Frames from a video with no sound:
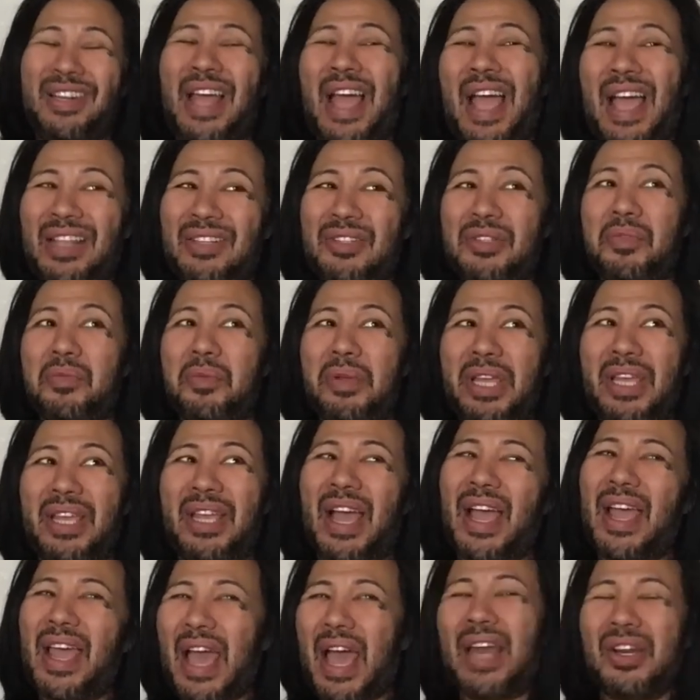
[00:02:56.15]
Last week,
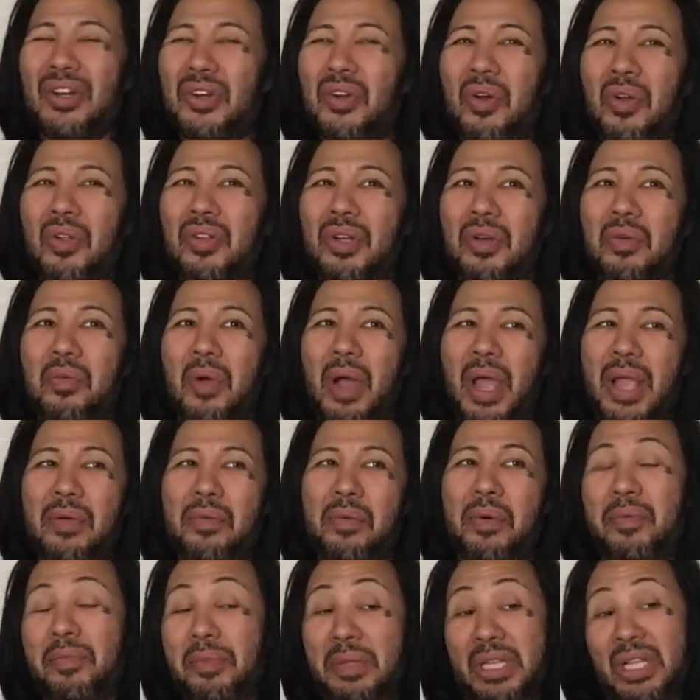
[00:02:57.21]
I had an older white
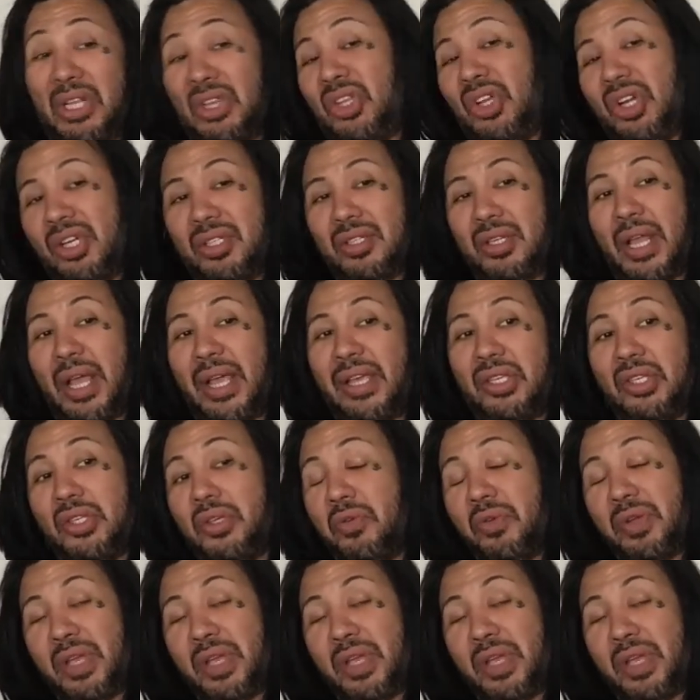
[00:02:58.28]
woman that looked like you